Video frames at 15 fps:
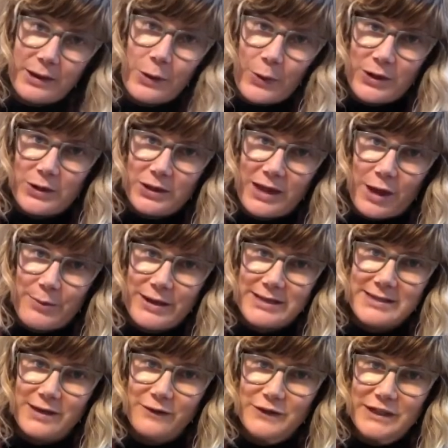going to allow
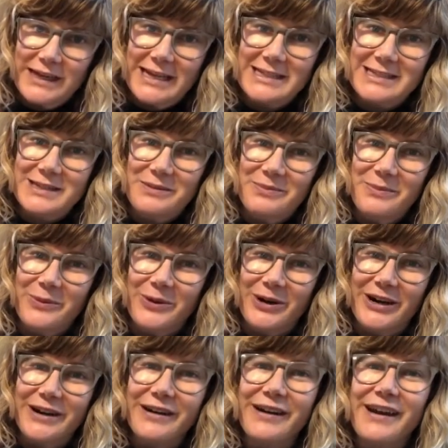myself to get some
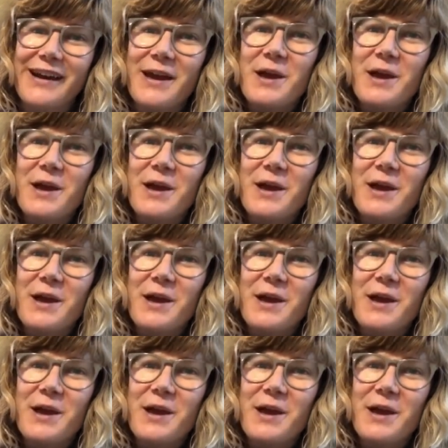more